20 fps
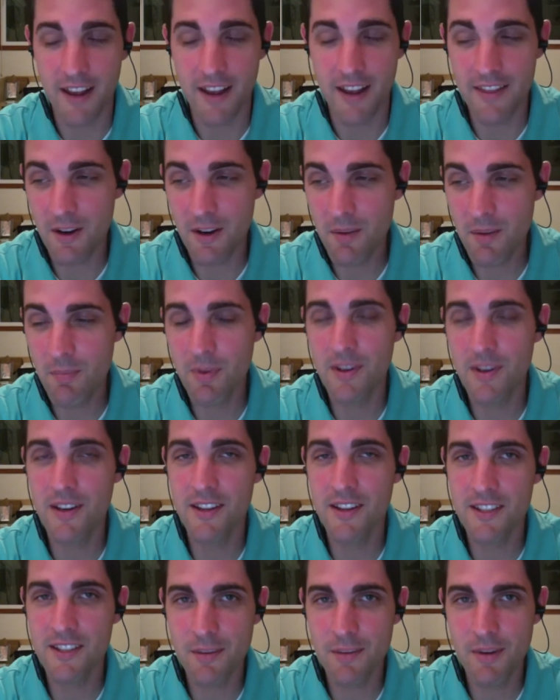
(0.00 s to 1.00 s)
they're putting in
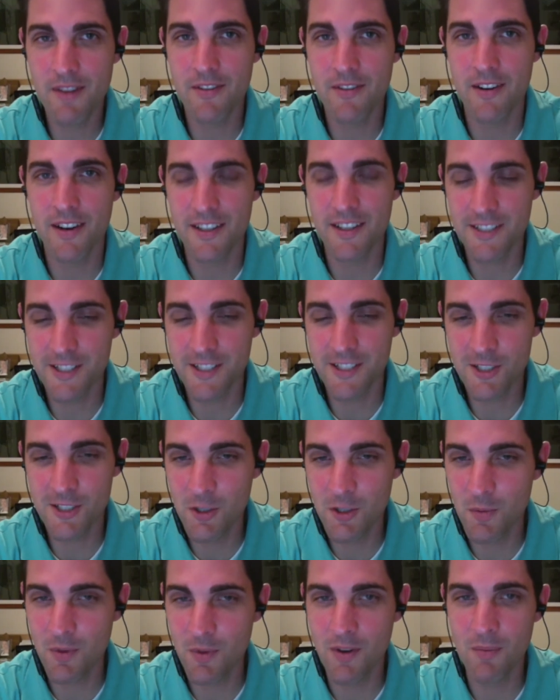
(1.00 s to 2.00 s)
the time and effort. It's
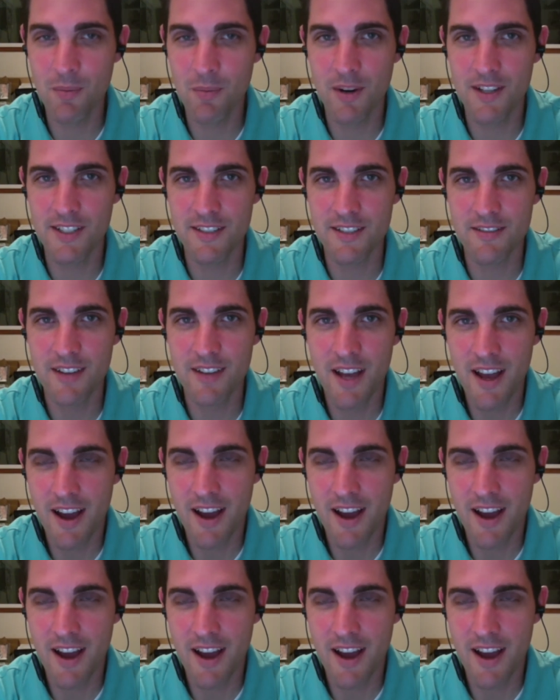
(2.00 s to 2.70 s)
super impressive.